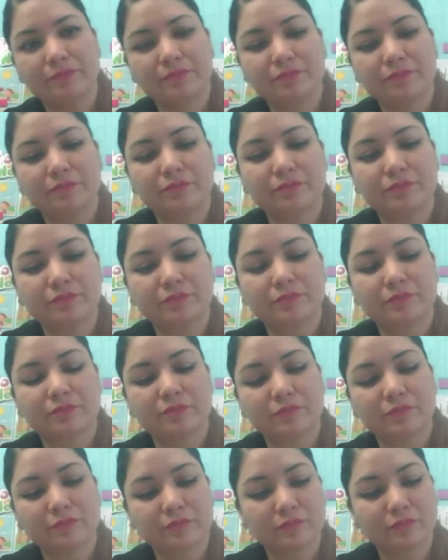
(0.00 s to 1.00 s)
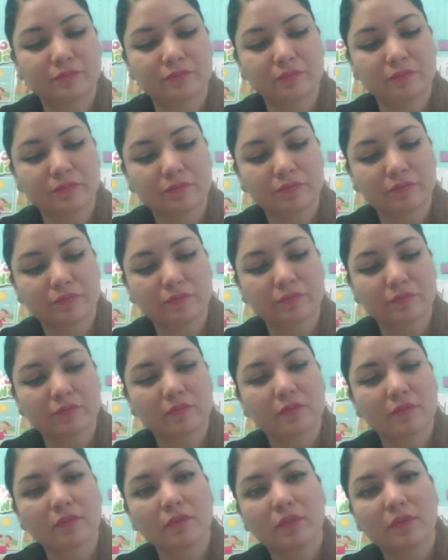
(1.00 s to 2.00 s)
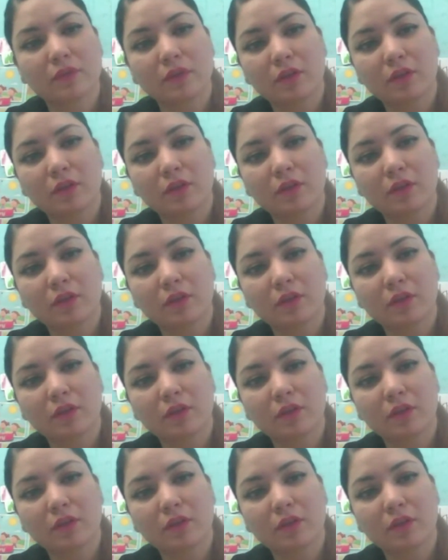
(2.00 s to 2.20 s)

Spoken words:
(silence)